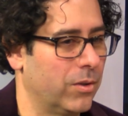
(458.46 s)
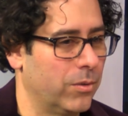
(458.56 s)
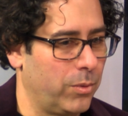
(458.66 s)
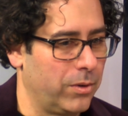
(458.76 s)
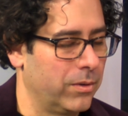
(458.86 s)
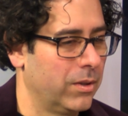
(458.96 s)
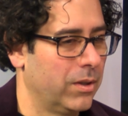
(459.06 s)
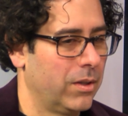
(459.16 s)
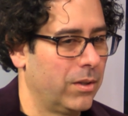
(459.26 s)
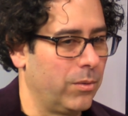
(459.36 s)
We
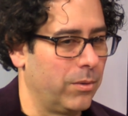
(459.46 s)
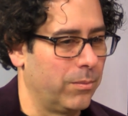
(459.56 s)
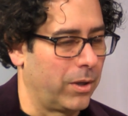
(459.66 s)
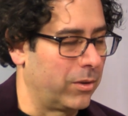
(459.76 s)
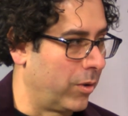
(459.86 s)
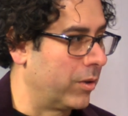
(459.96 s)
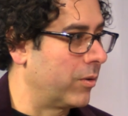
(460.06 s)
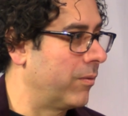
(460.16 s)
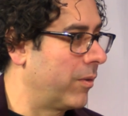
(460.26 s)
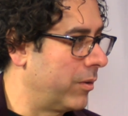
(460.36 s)
my great
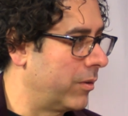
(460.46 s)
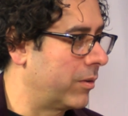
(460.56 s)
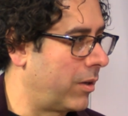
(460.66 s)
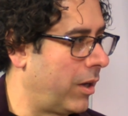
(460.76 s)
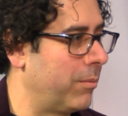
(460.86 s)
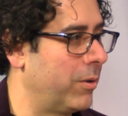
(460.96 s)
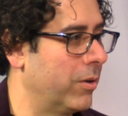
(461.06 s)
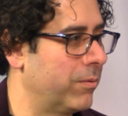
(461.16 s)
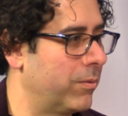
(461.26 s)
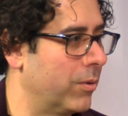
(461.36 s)
grandfather came here
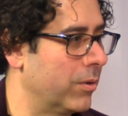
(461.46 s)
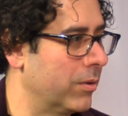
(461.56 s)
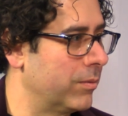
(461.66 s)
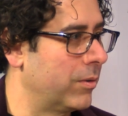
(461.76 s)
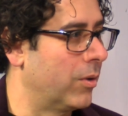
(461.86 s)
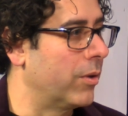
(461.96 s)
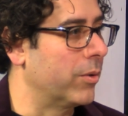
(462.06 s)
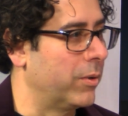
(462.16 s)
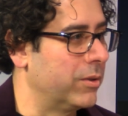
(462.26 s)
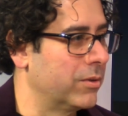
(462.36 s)
for other
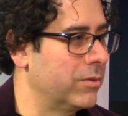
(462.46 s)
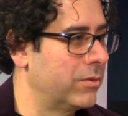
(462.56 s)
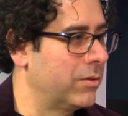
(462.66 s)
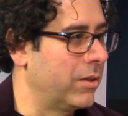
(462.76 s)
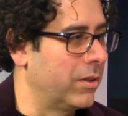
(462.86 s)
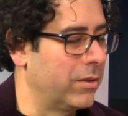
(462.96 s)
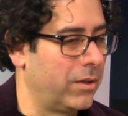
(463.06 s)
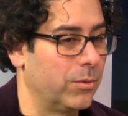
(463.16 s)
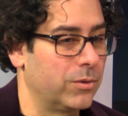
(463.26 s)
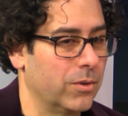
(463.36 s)
reasons, and he
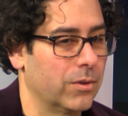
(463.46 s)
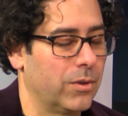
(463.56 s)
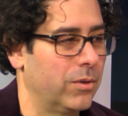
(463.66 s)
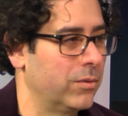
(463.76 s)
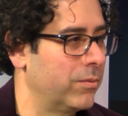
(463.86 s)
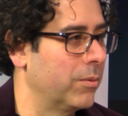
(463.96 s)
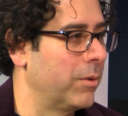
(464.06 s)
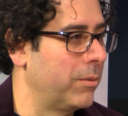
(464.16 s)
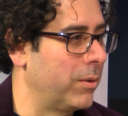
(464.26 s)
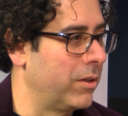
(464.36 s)
was here alone for
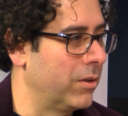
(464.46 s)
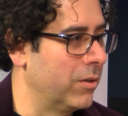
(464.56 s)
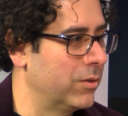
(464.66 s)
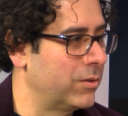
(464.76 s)
many years.